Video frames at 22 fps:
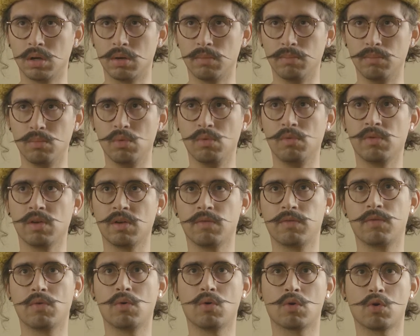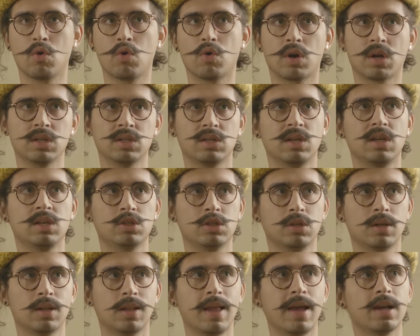moving forward
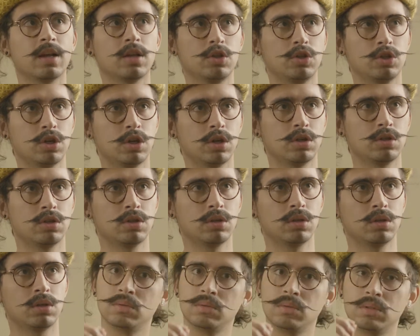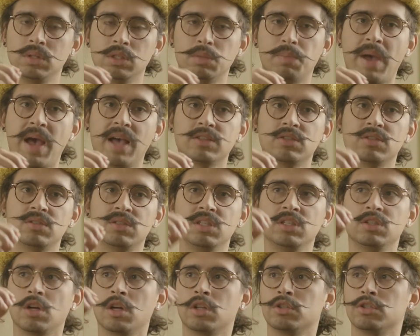organization like a church, these pastors
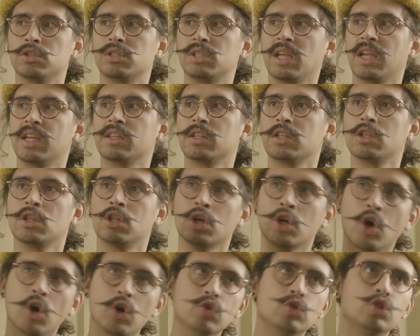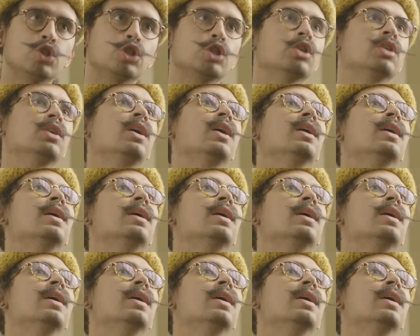need to understand the culture